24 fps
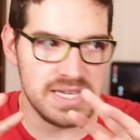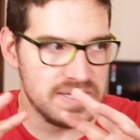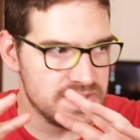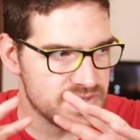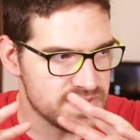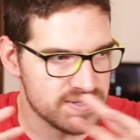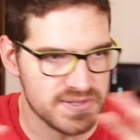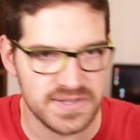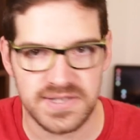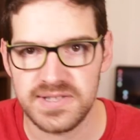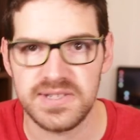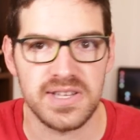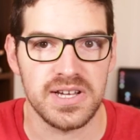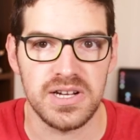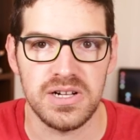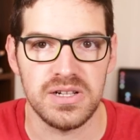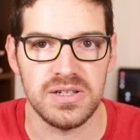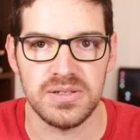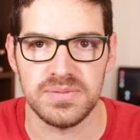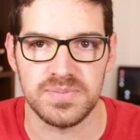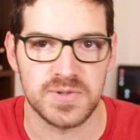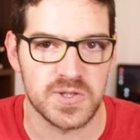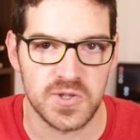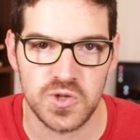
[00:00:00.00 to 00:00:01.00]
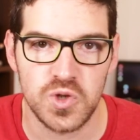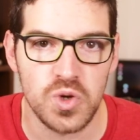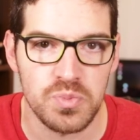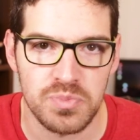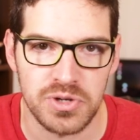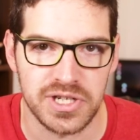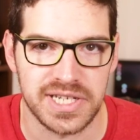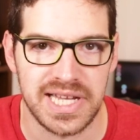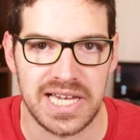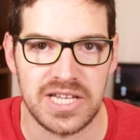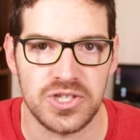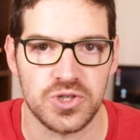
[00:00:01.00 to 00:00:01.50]
is still
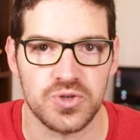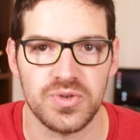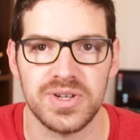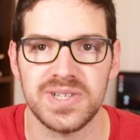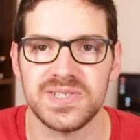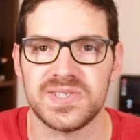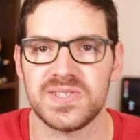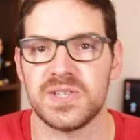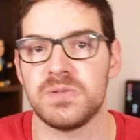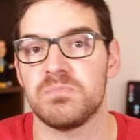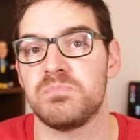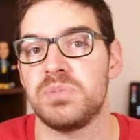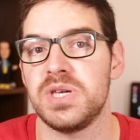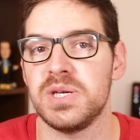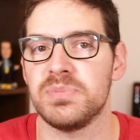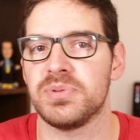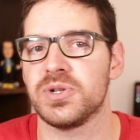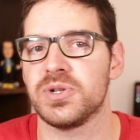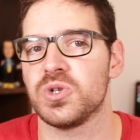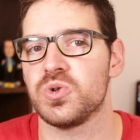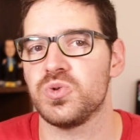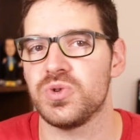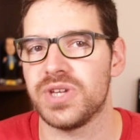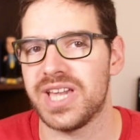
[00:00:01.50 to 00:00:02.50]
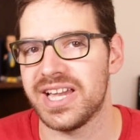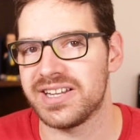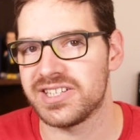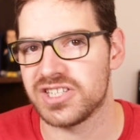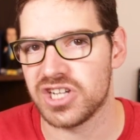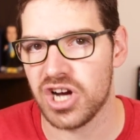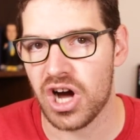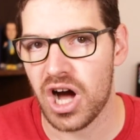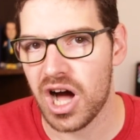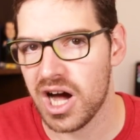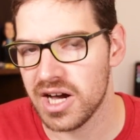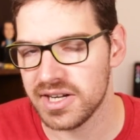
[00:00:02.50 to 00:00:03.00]
super dangerous, and people who get
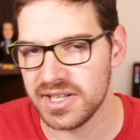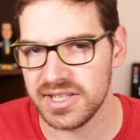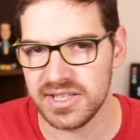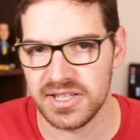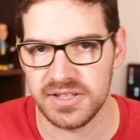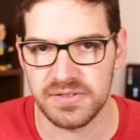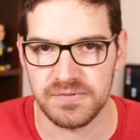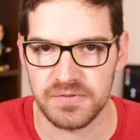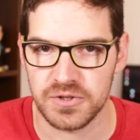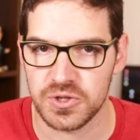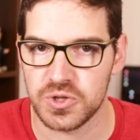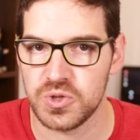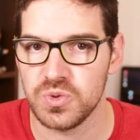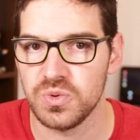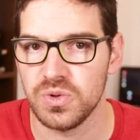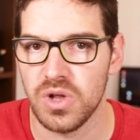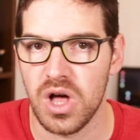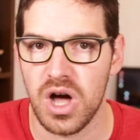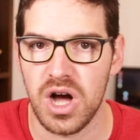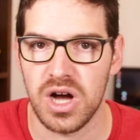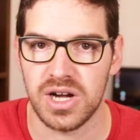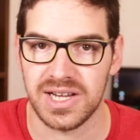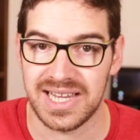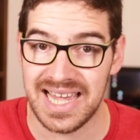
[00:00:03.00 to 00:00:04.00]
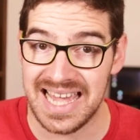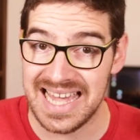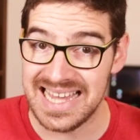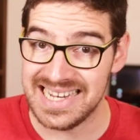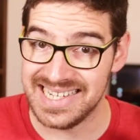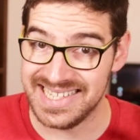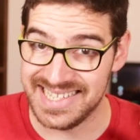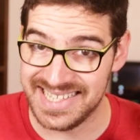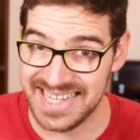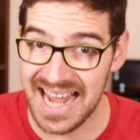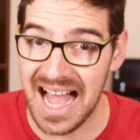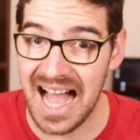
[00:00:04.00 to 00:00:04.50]
caught in it for too long
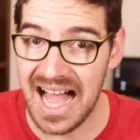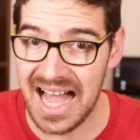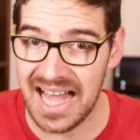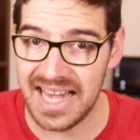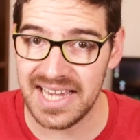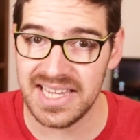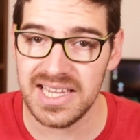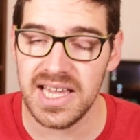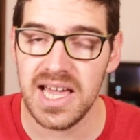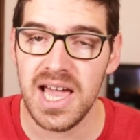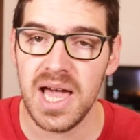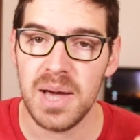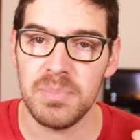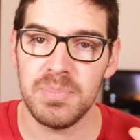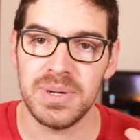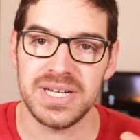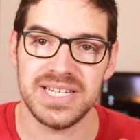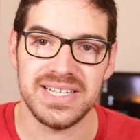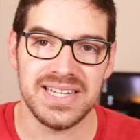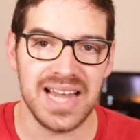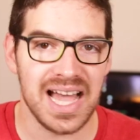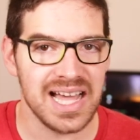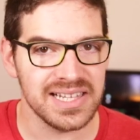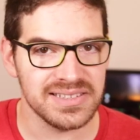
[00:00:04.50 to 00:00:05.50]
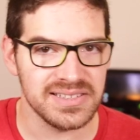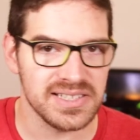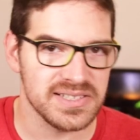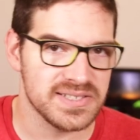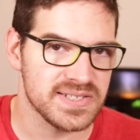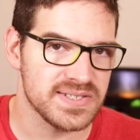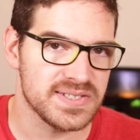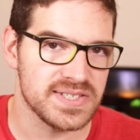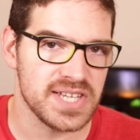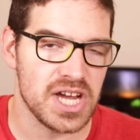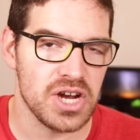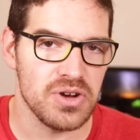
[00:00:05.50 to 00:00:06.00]
die, but not
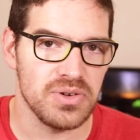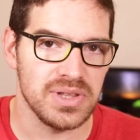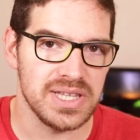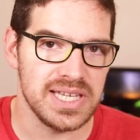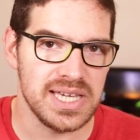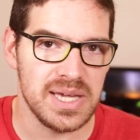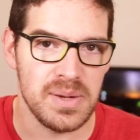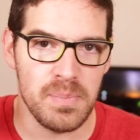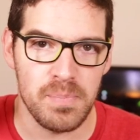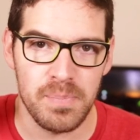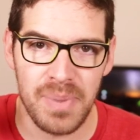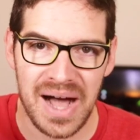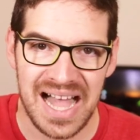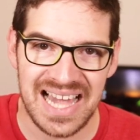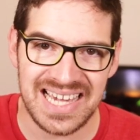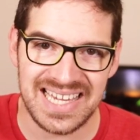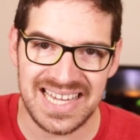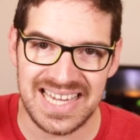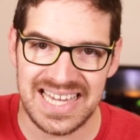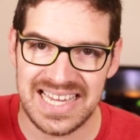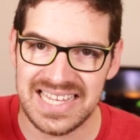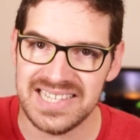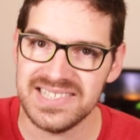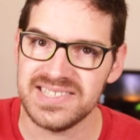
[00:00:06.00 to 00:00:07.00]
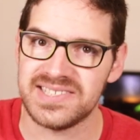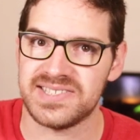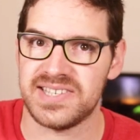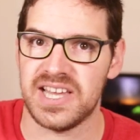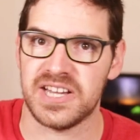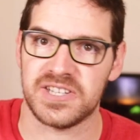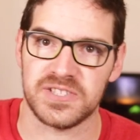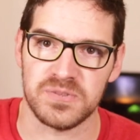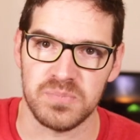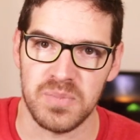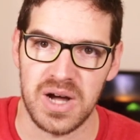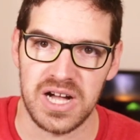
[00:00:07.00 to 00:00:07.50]
necessarily by
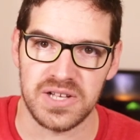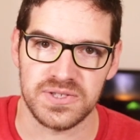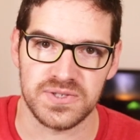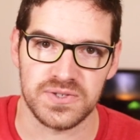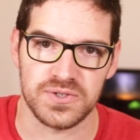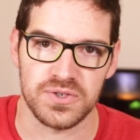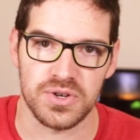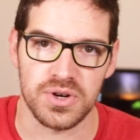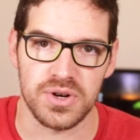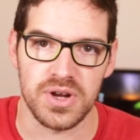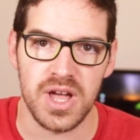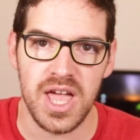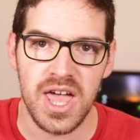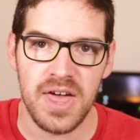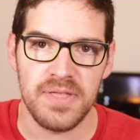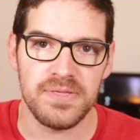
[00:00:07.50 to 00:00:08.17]
insect monster.